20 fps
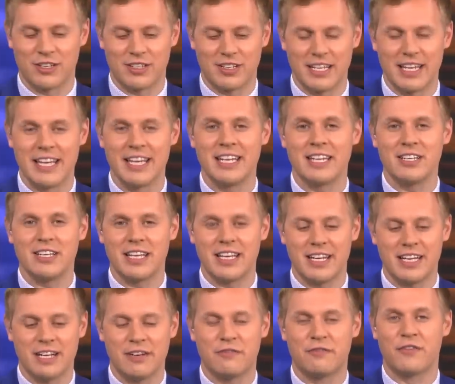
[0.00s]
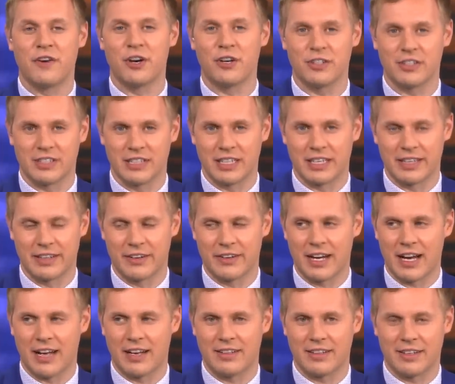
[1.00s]
inadvertently. They're
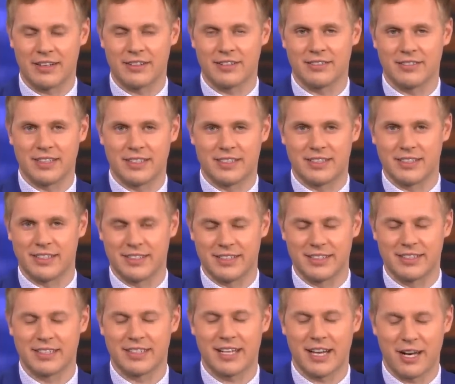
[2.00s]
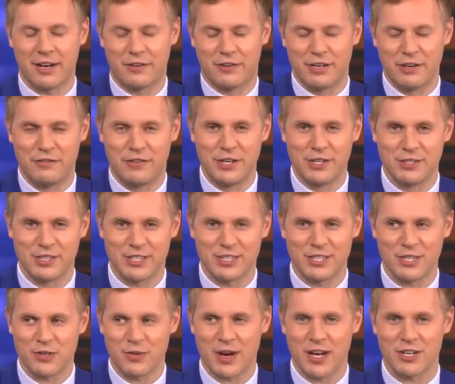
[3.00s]
not. It's a kind of confusing
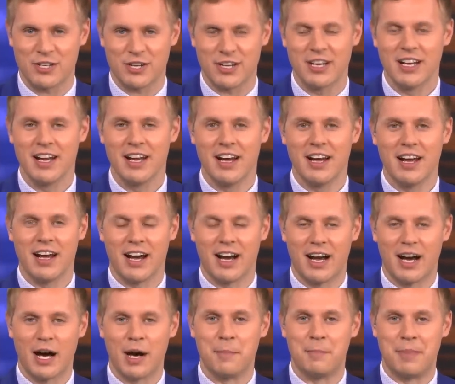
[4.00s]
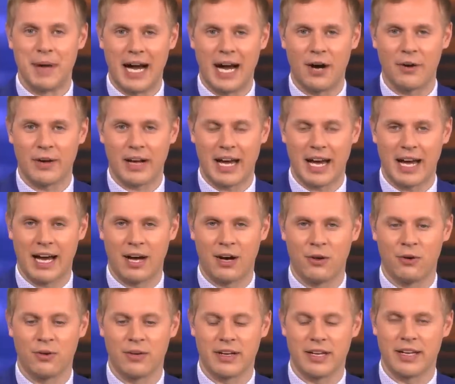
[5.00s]
situation about
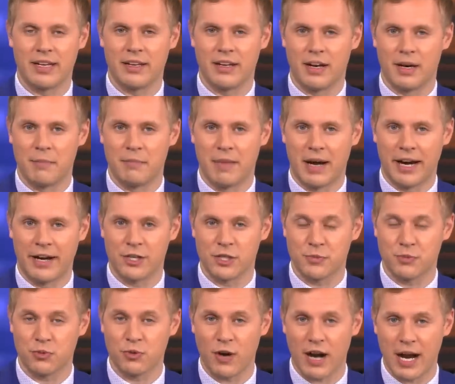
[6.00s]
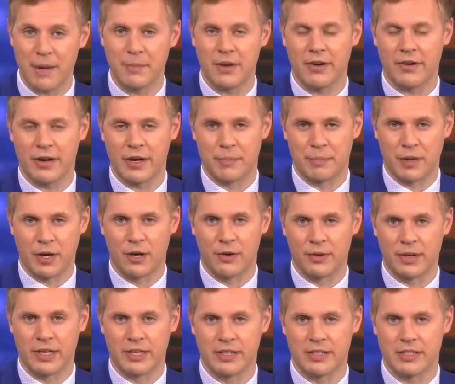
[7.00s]
how Meyer's primary
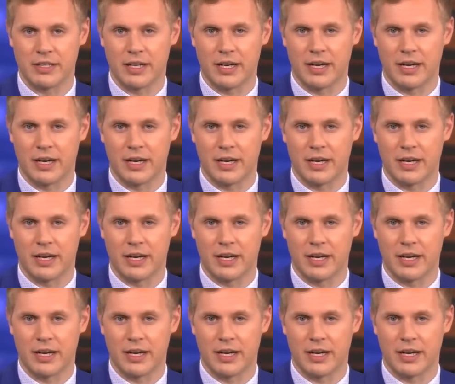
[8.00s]
opponent,